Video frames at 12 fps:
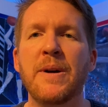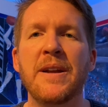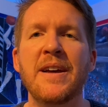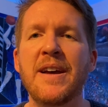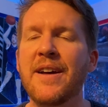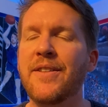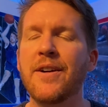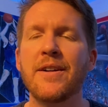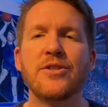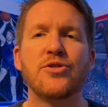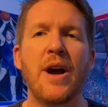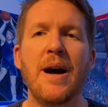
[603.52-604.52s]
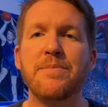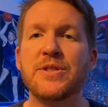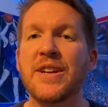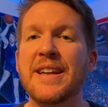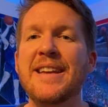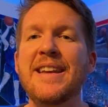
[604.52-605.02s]
but they're going to drop
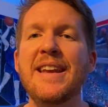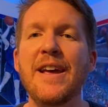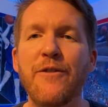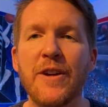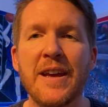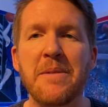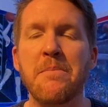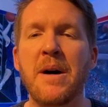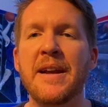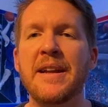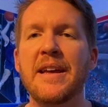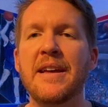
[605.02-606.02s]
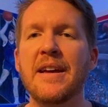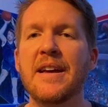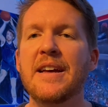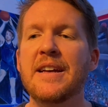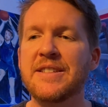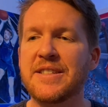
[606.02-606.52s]
significant money
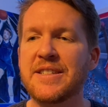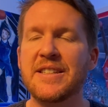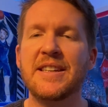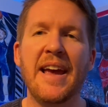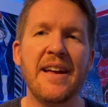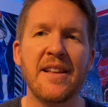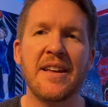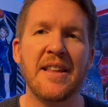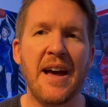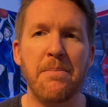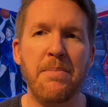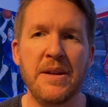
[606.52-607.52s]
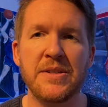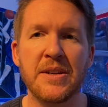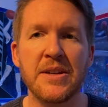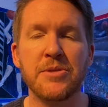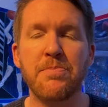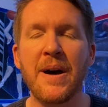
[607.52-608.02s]
in scaling that
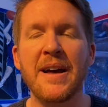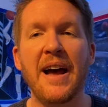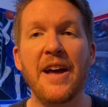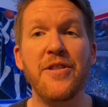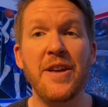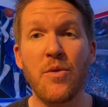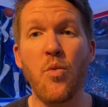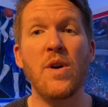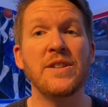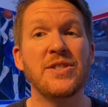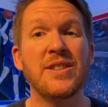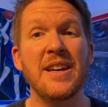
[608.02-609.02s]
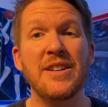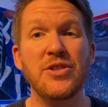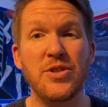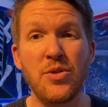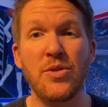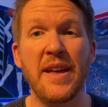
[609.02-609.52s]
business. But I think once they
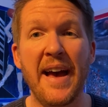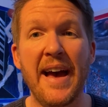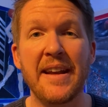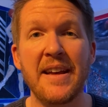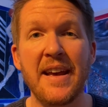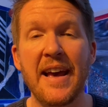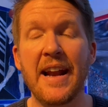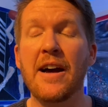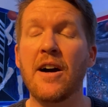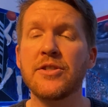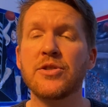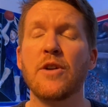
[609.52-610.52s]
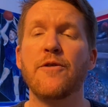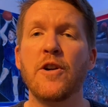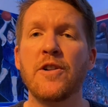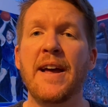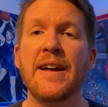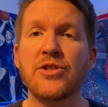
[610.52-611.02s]
do that, and I also have
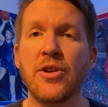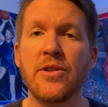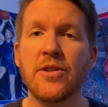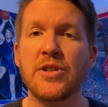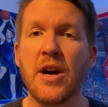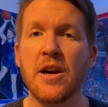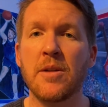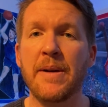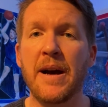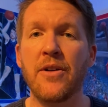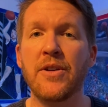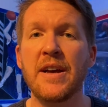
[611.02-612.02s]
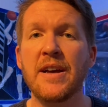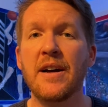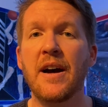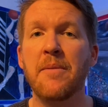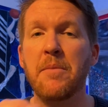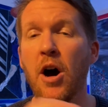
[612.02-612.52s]
heard Nat Turner talk about
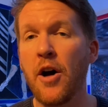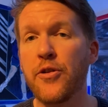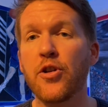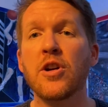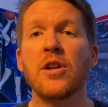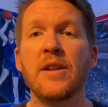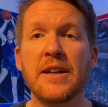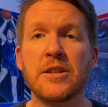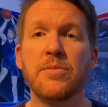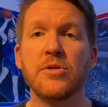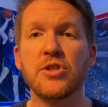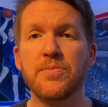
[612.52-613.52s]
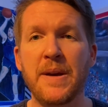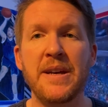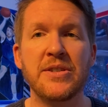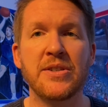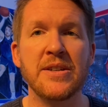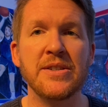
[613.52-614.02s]
other collectible
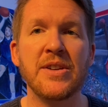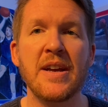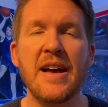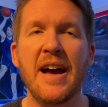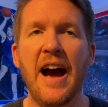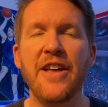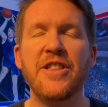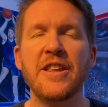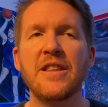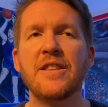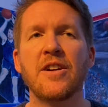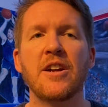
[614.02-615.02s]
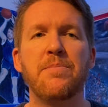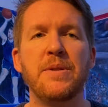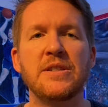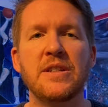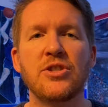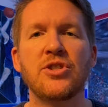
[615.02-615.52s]
spaces, I think that they're going to
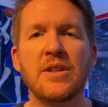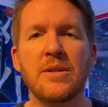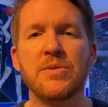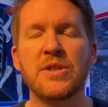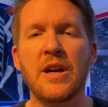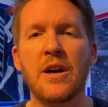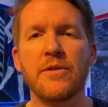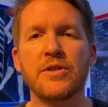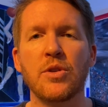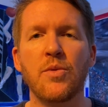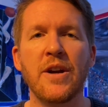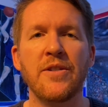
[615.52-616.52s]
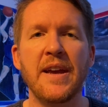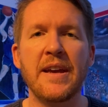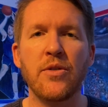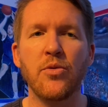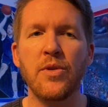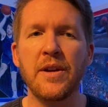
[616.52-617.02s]
position themselves to where they
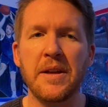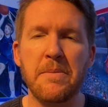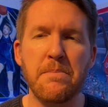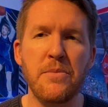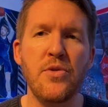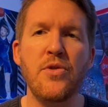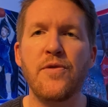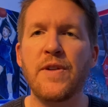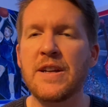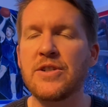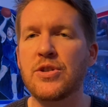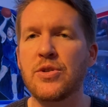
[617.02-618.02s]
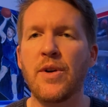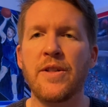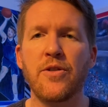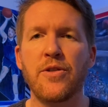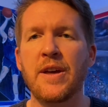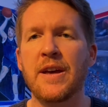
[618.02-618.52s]
can really move into
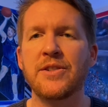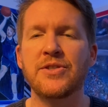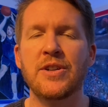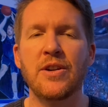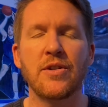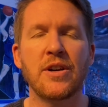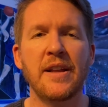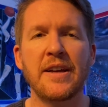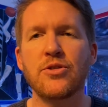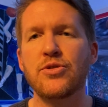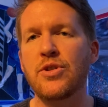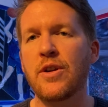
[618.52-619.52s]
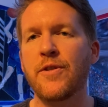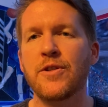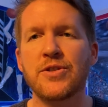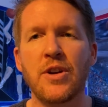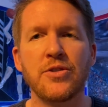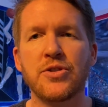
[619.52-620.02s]
other things. You know, Collectors
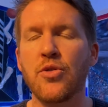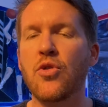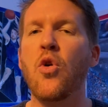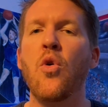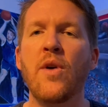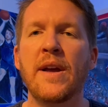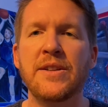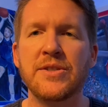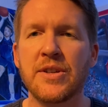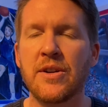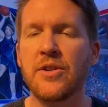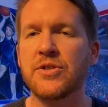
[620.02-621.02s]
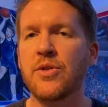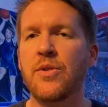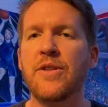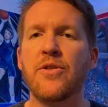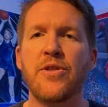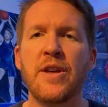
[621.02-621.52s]
Universe, also coins and also
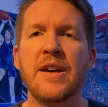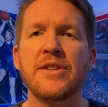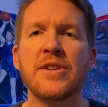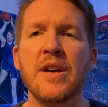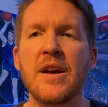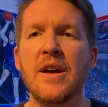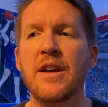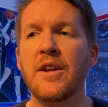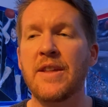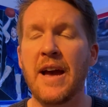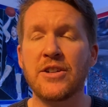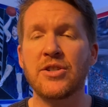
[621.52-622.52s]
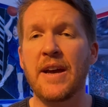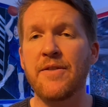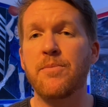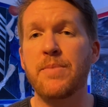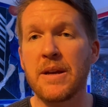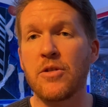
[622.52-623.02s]
other things. You know, they actually have
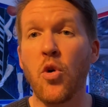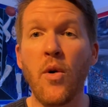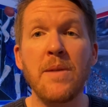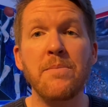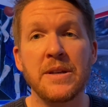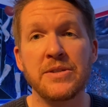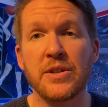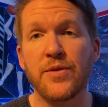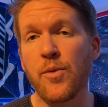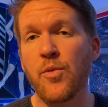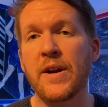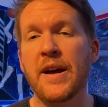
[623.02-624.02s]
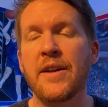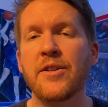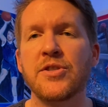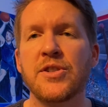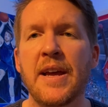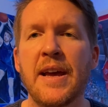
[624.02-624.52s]
a big coin business from what I
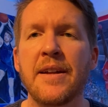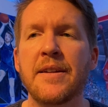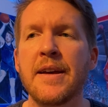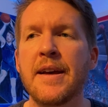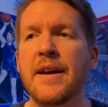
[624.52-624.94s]
understand,